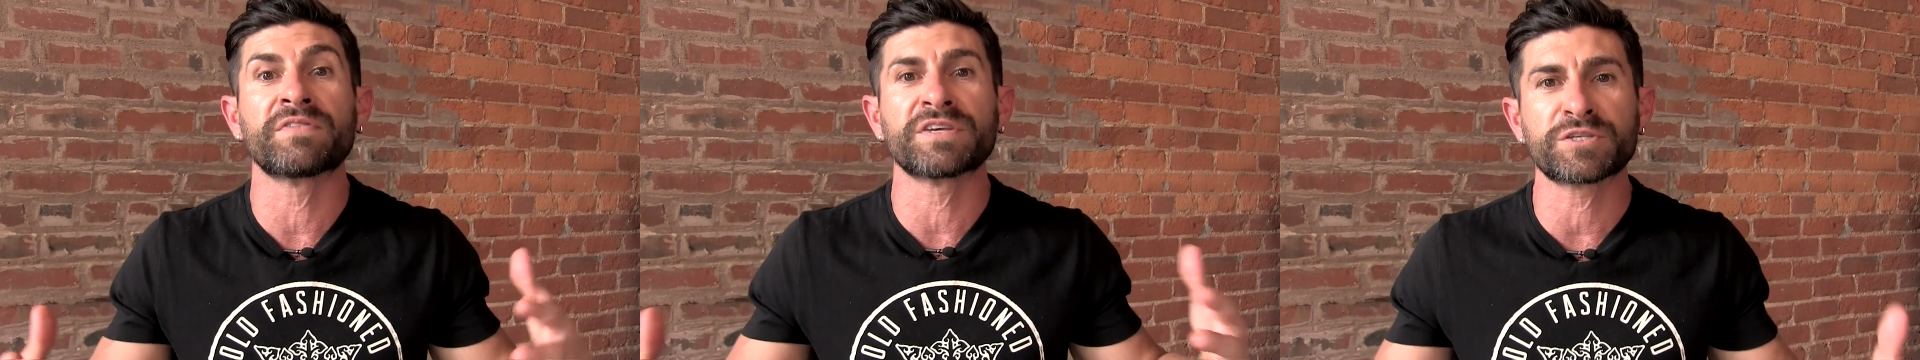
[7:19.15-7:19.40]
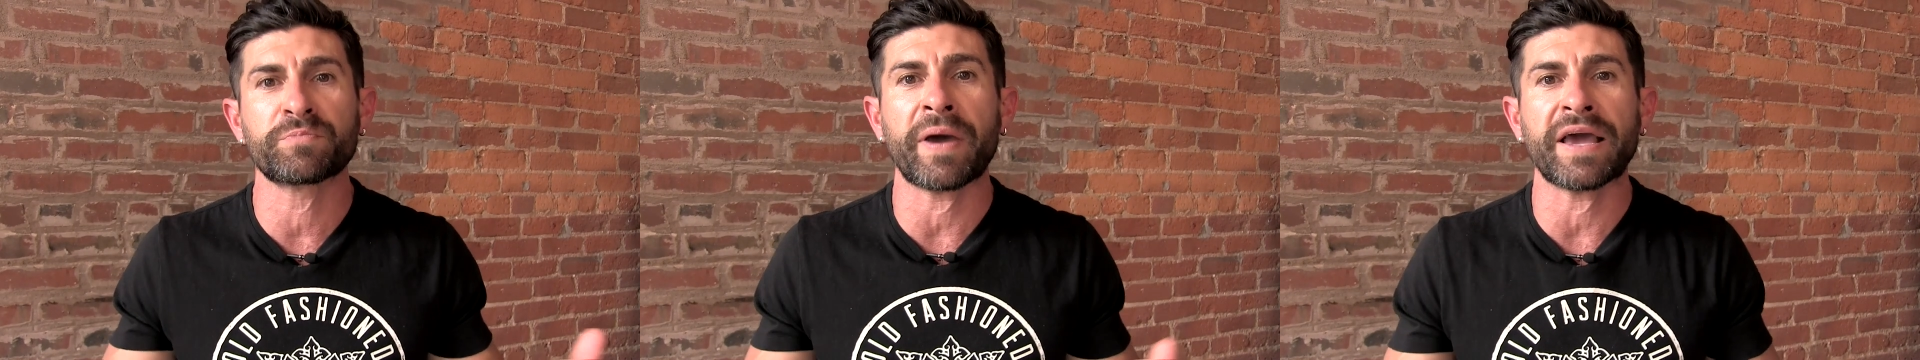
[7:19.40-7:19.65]
the
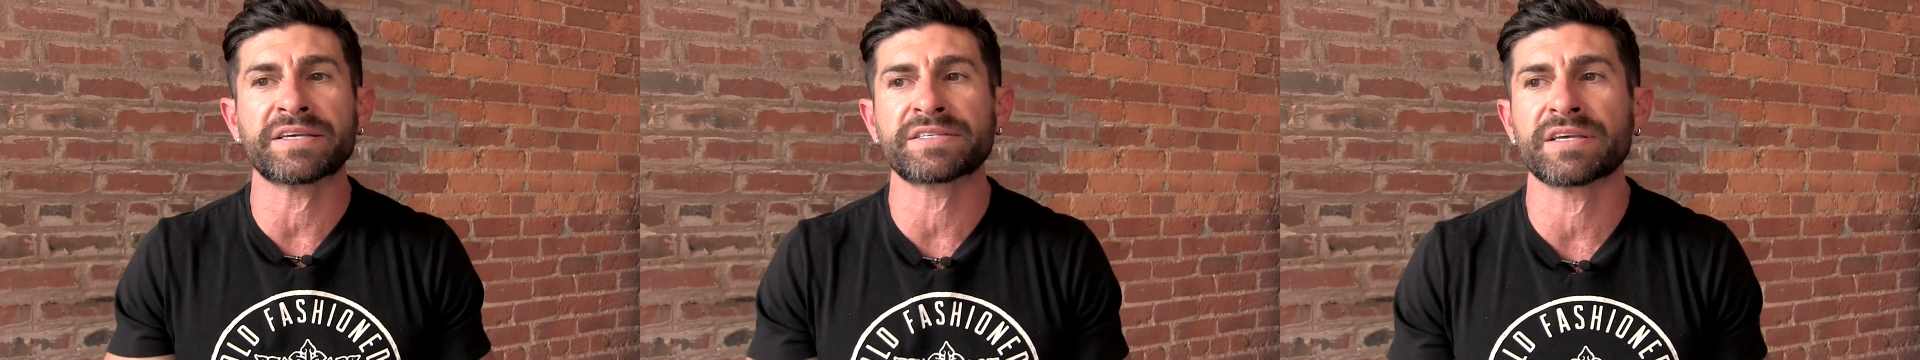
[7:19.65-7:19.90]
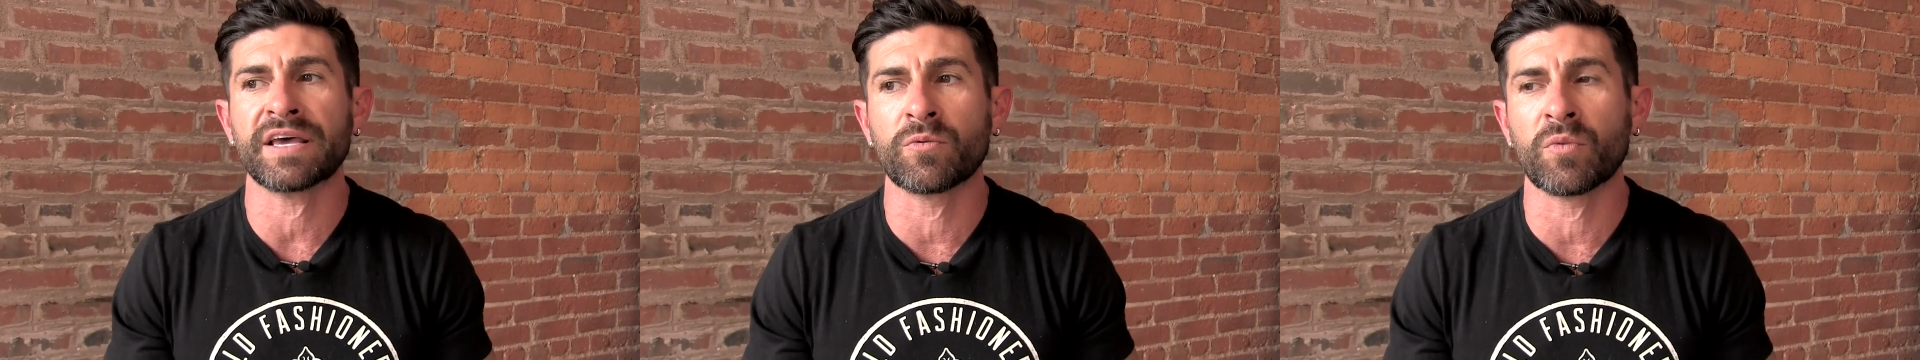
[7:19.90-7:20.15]

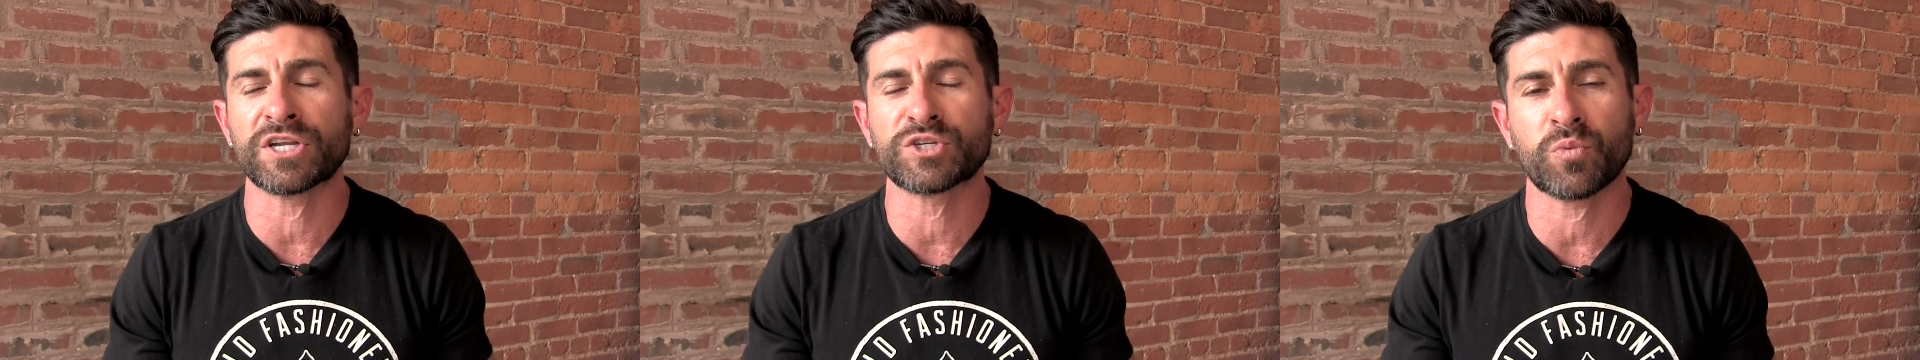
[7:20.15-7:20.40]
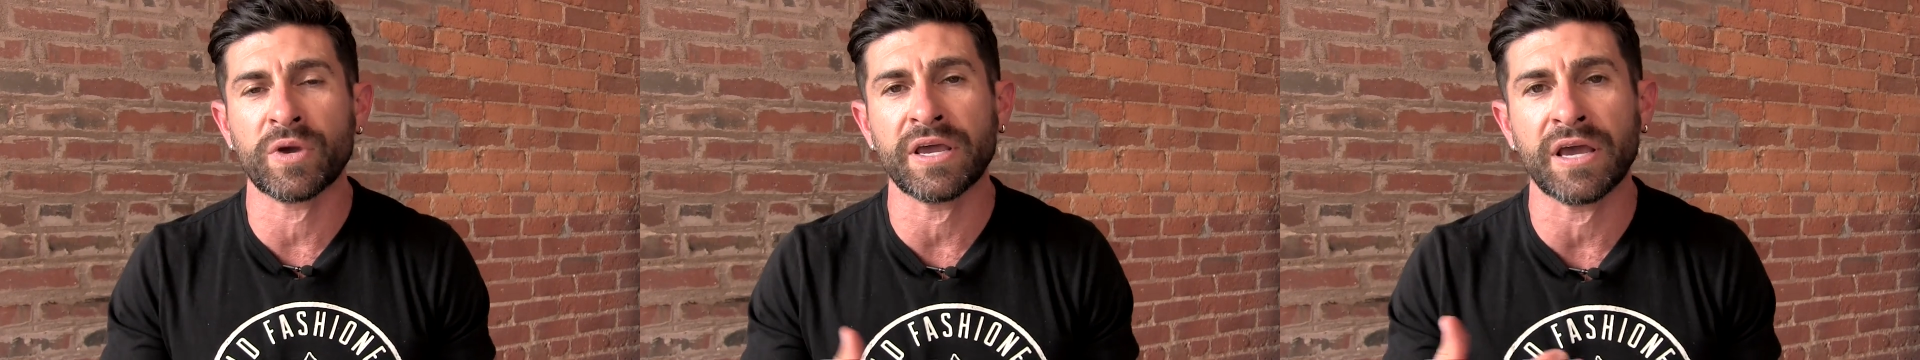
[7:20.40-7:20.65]
space in which
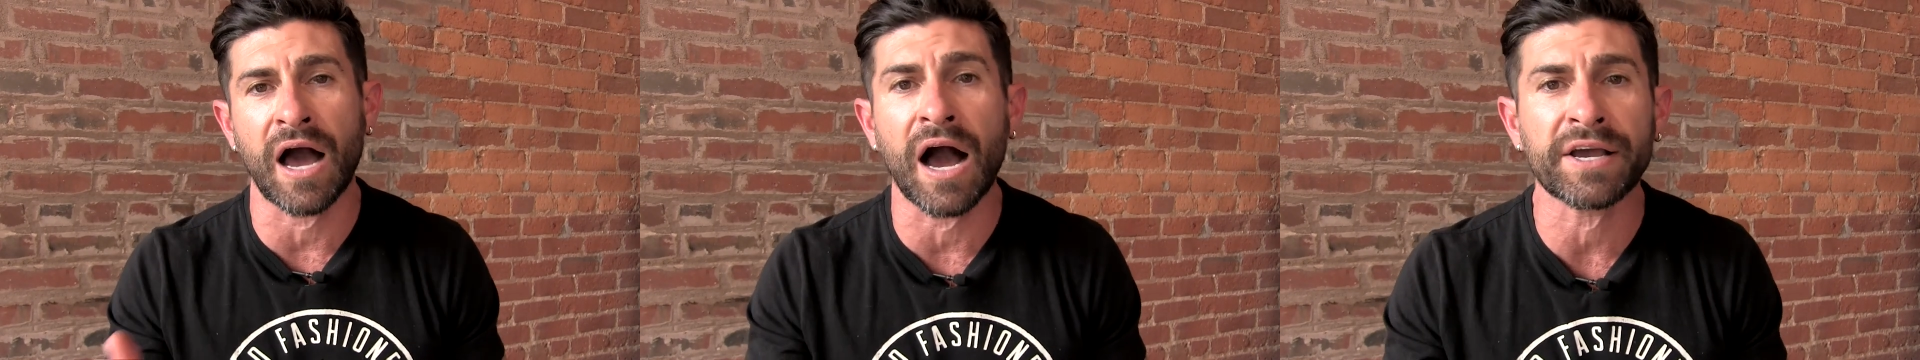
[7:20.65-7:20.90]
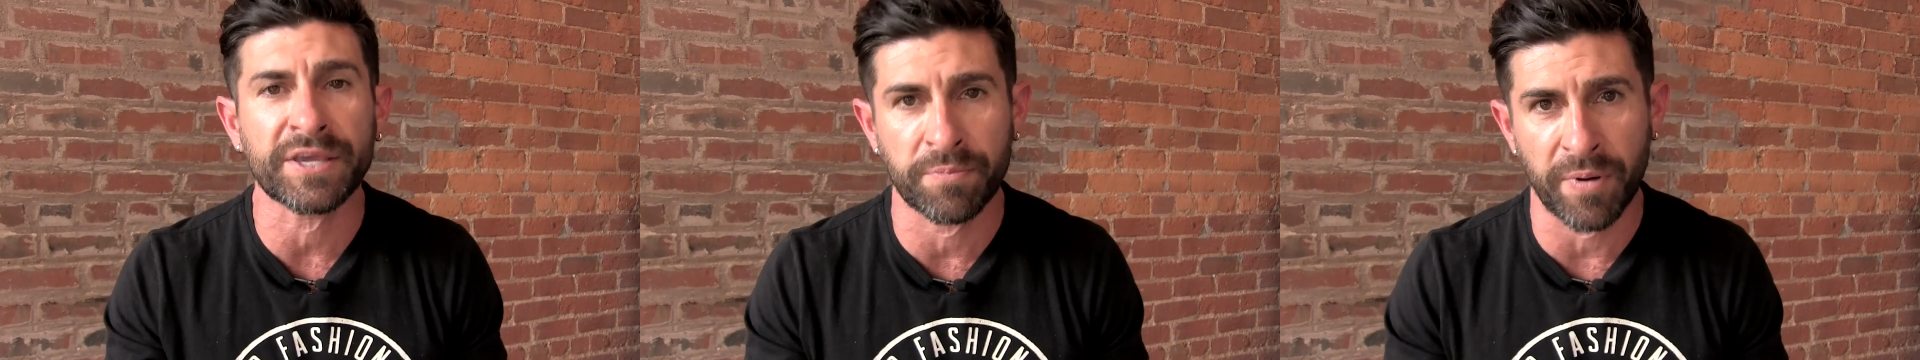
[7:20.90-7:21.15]
we
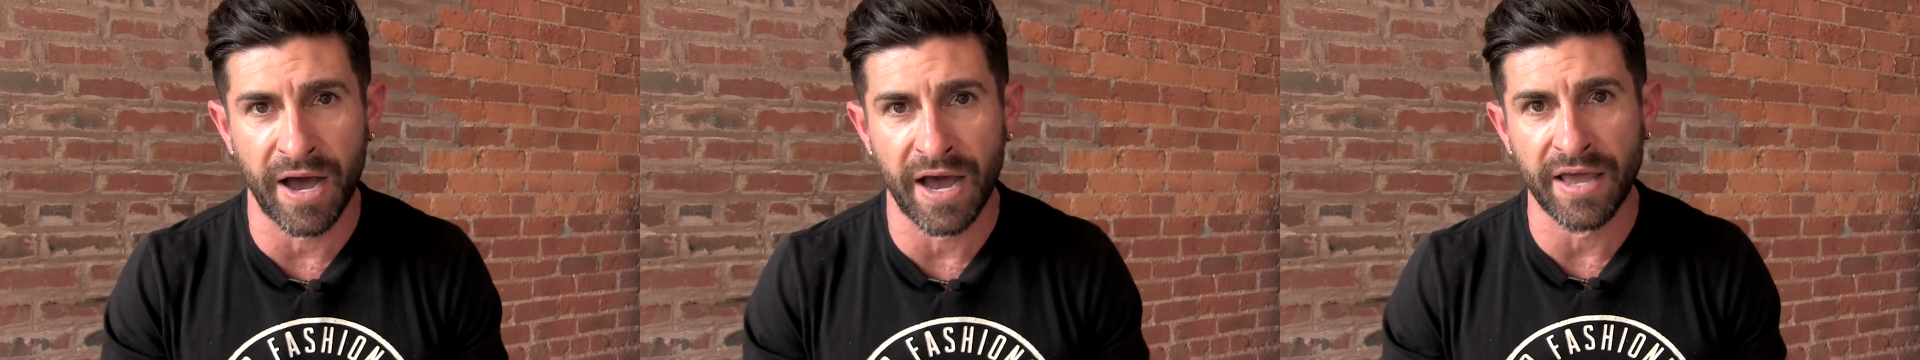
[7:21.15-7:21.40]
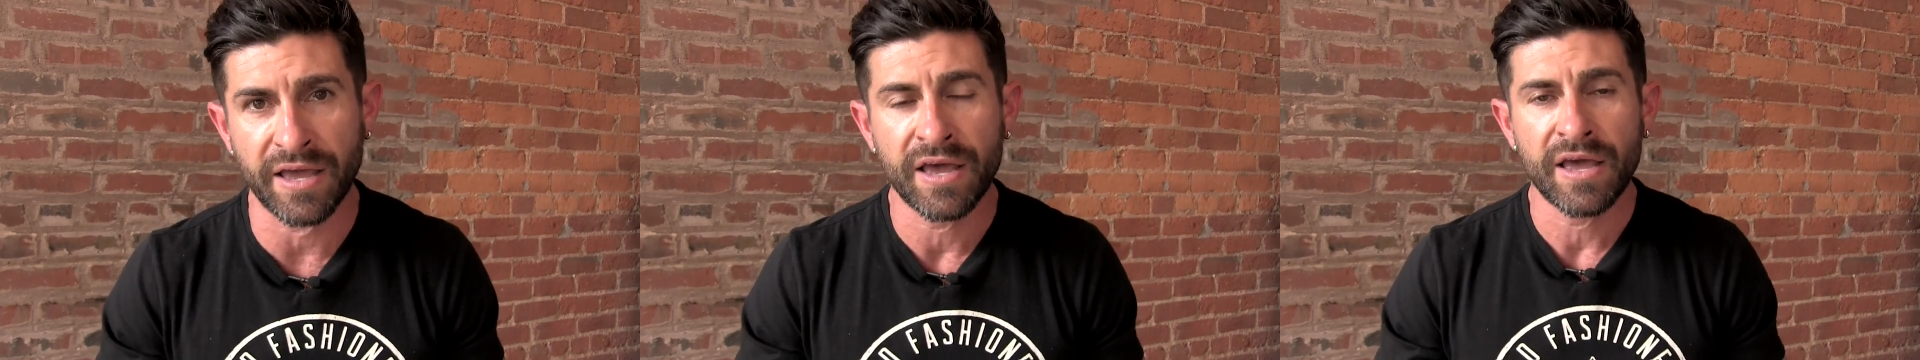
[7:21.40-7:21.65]
occupy.